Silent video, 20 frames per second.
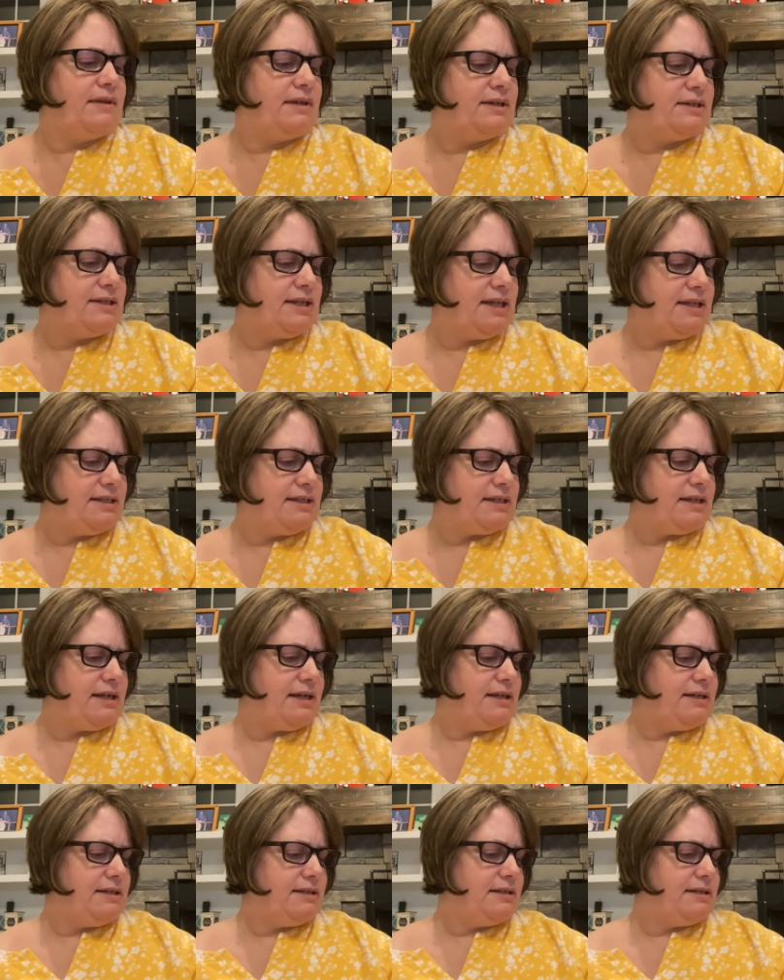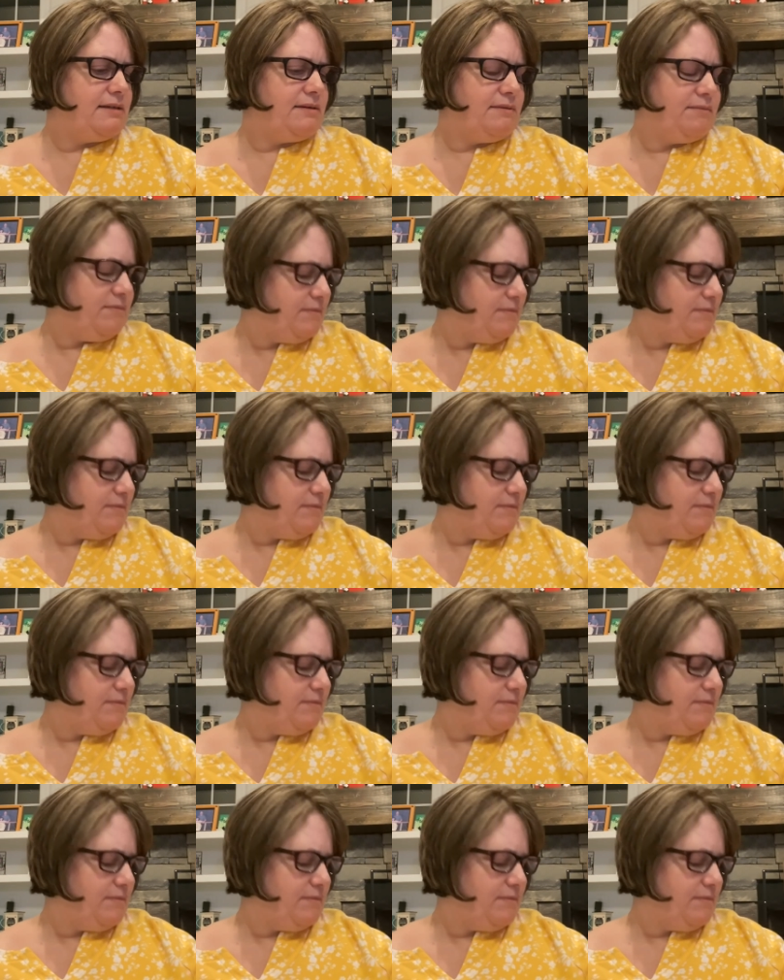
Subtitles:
So that's nice.